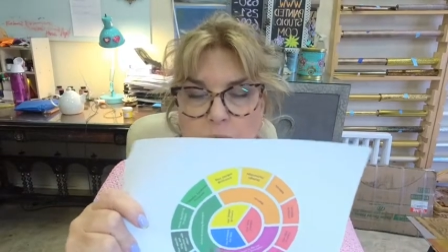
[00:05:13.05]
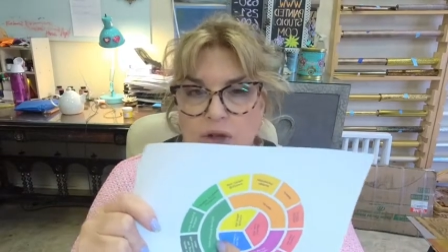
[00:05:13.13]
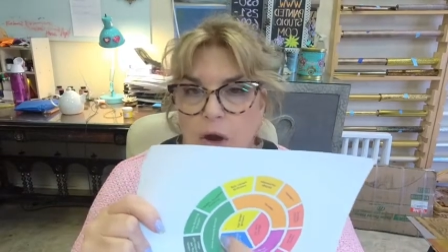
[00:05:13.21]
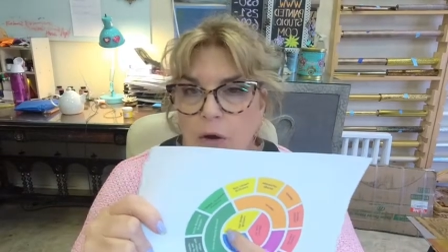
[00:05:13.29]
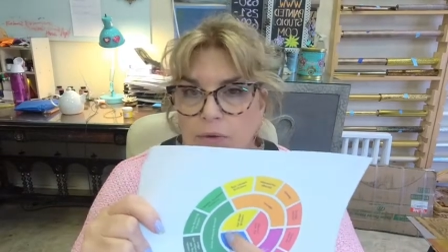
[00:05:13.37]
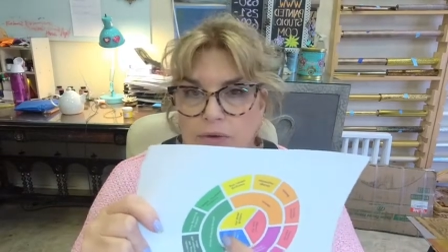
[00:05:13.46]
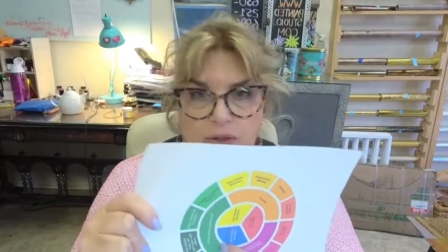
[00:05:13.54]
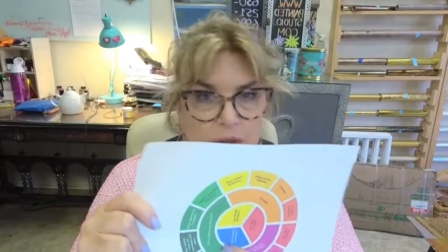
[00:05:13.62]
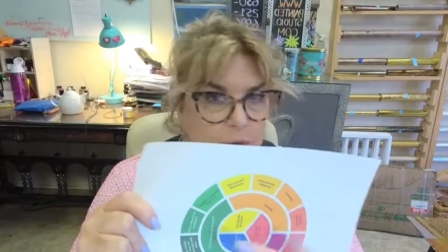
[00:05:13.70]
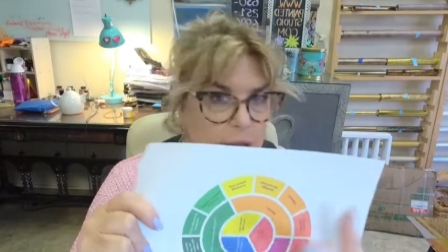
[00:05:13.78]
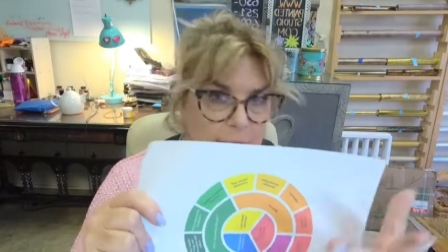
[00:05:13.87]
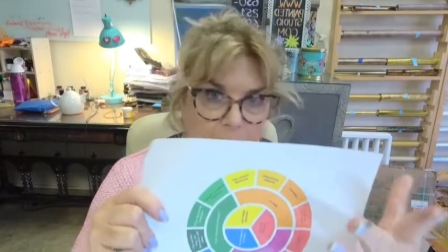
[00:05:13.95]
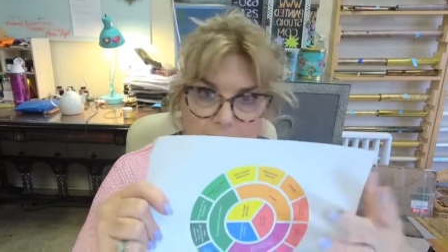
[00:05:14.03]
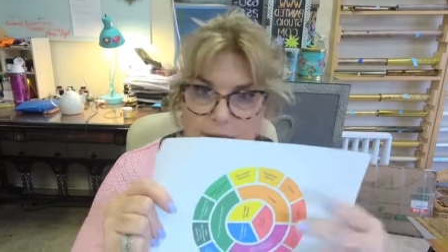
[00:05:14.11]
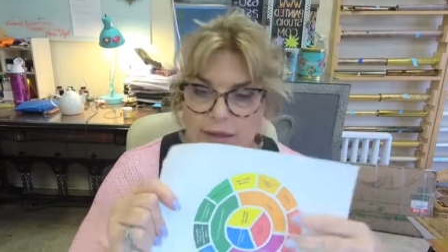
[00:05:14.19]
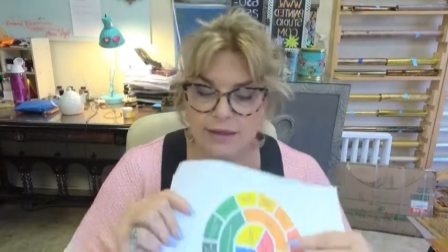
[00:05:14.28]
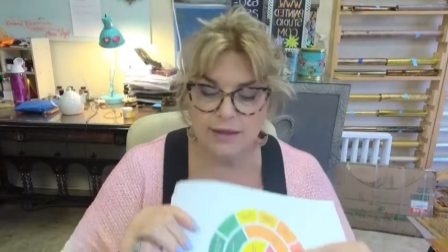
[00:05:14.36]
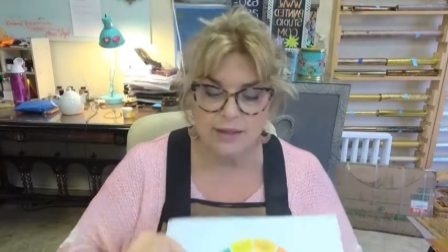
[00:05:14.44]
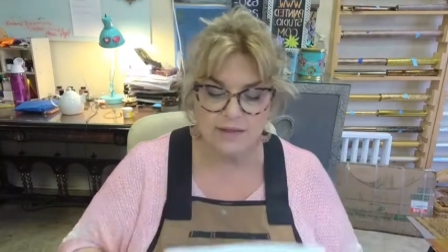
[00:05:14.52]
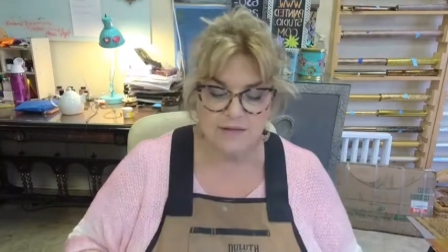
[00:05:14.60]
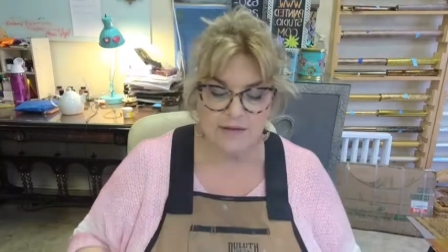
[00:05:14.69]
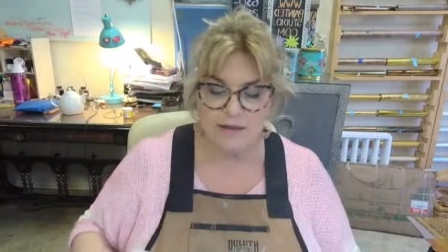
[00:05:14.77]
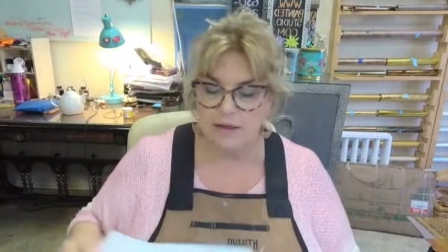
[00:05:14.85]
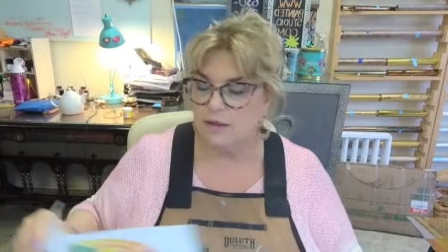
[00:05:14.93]
tones to it. And
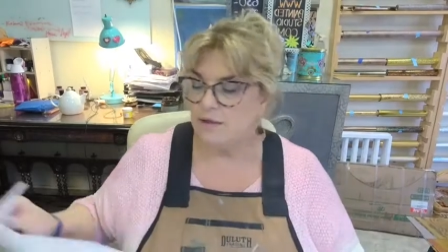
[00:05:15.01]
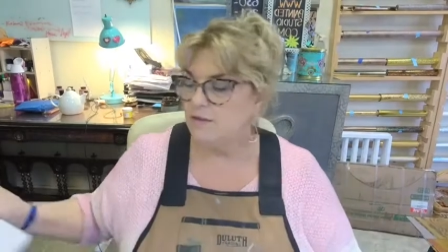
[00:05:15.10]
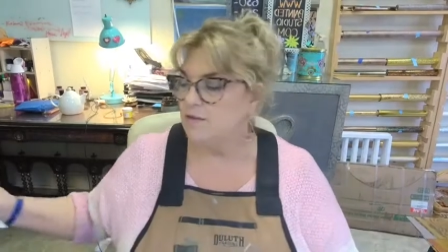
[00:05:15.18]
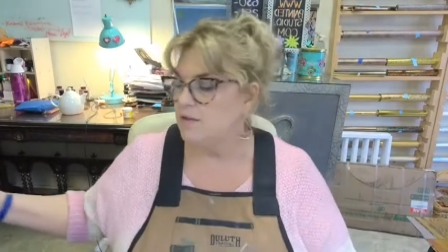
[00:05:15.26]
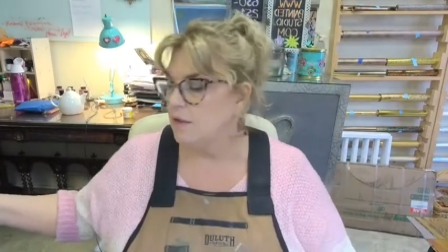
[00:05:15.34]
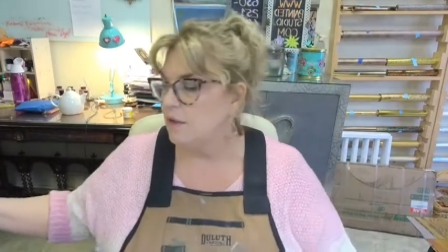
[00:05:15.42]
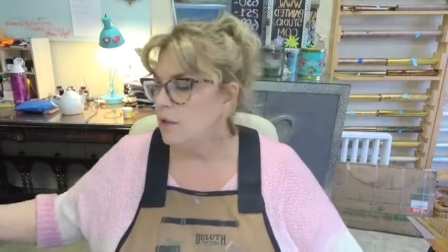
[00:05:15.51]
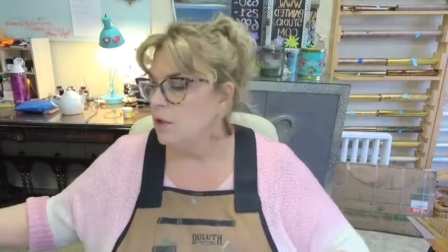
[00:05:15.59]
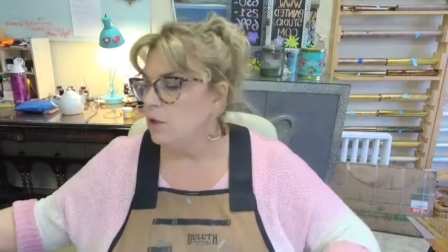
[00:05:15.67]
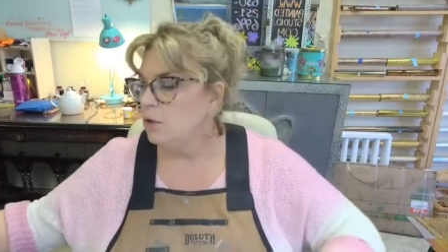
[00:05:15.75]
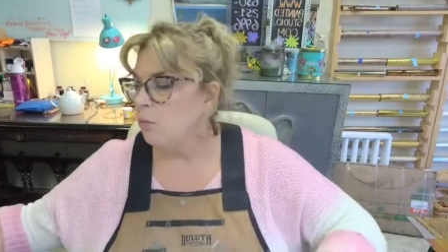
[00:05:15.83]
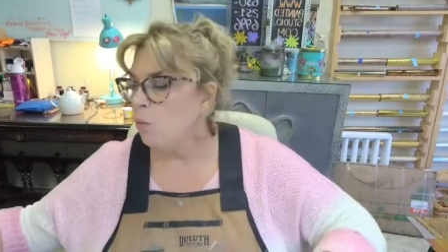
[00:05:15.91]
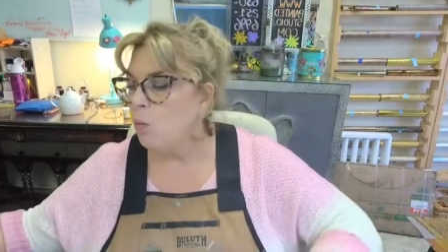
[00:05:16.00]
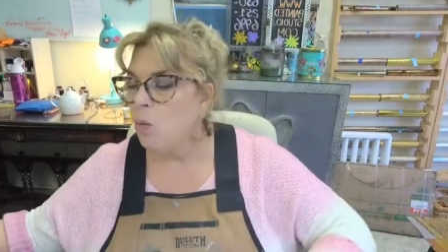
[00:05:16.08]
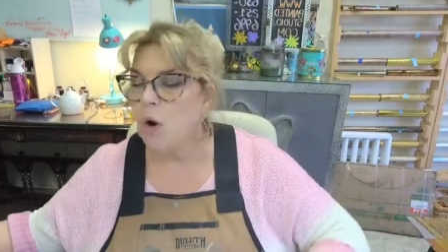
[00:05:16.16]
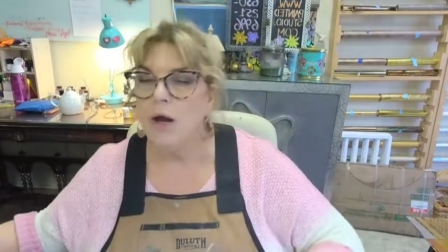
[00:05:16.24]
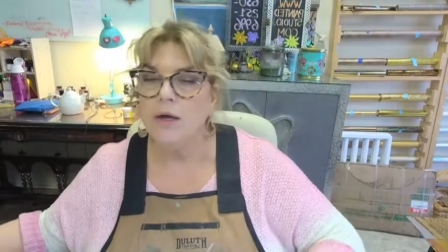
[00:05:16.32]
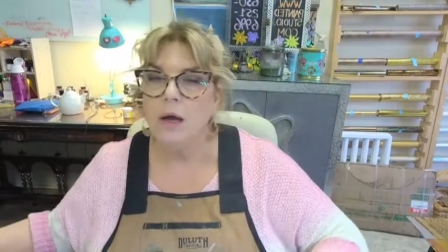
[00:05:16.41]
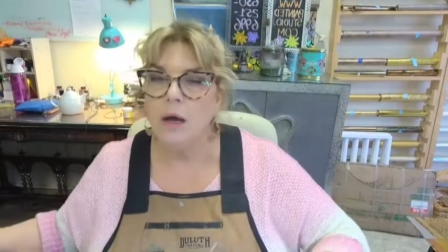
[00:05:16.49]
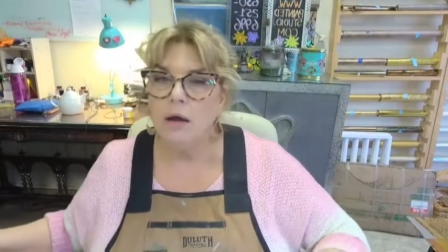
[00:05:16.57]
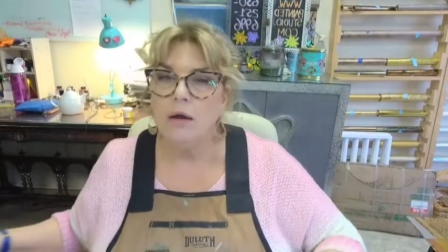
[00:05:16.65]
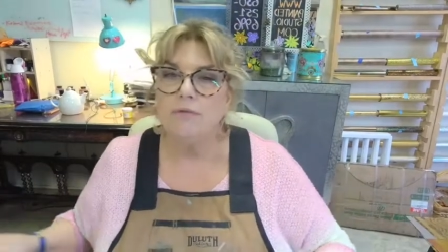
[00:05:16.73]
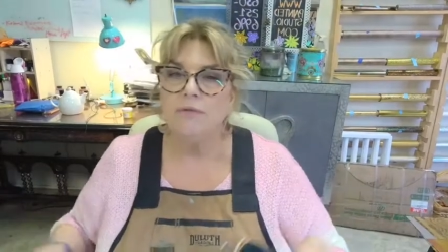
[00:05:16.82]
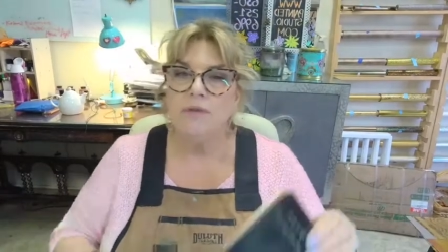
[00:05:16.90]
this is one
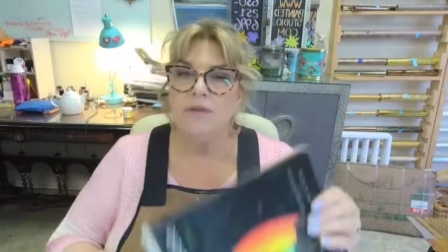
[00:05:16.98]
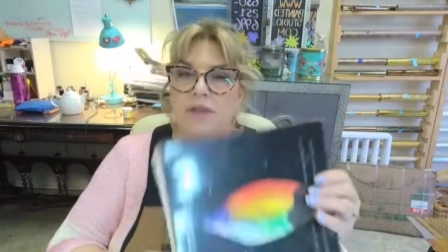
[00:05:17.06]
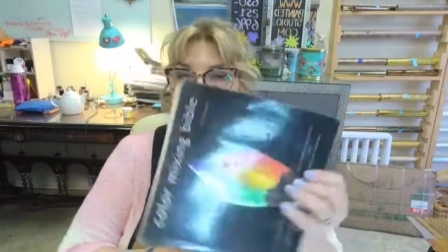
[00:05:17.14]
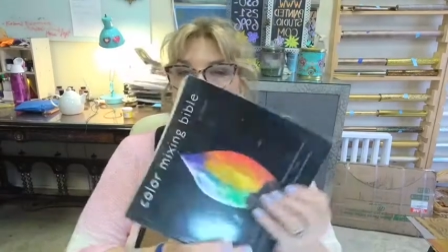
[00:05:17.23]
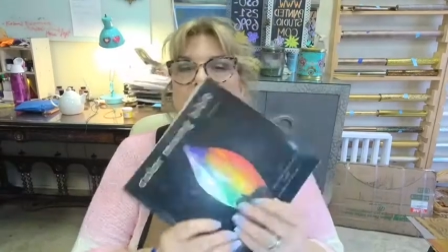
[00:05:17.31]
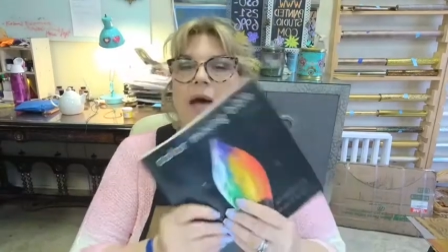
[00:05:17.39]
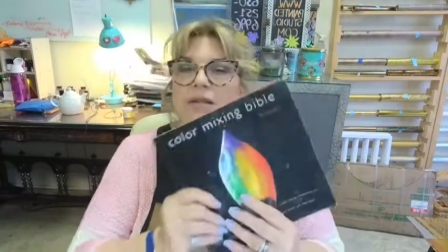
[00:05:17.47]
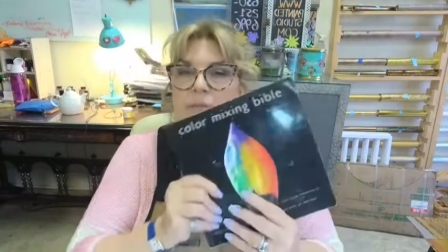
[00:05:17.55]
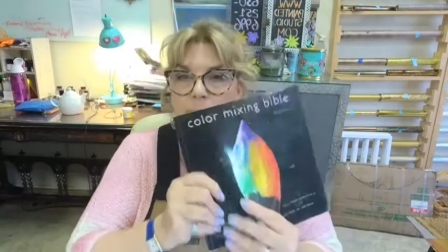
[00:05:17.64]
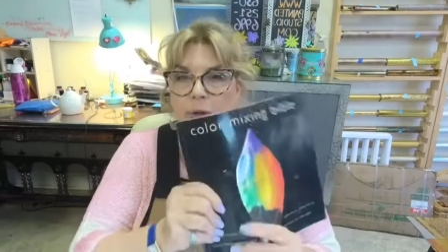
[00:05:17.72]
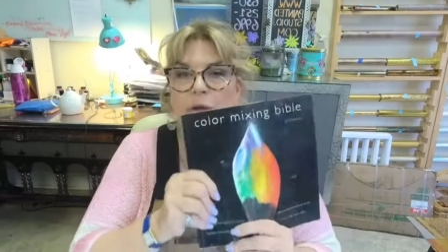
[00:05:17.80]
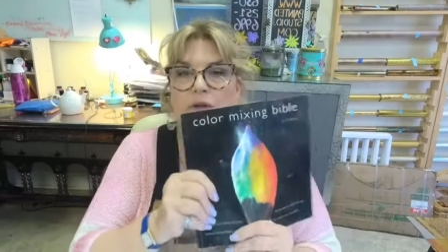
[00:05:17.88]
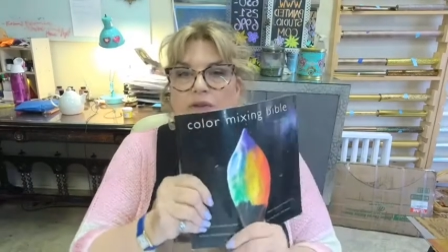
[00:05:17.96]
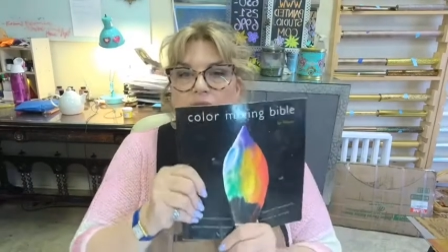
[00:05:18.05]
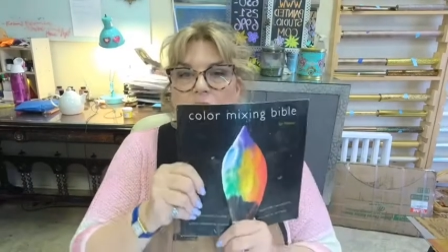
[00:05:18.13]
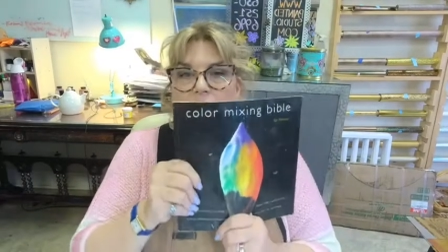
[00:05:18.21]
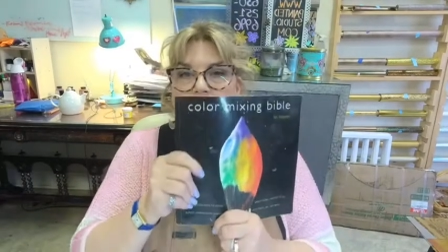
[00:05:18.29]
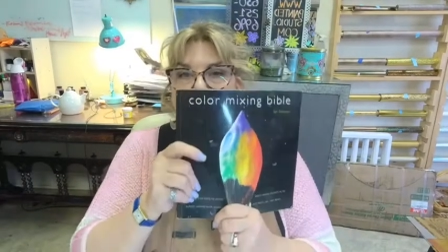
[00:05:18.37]
of the best books to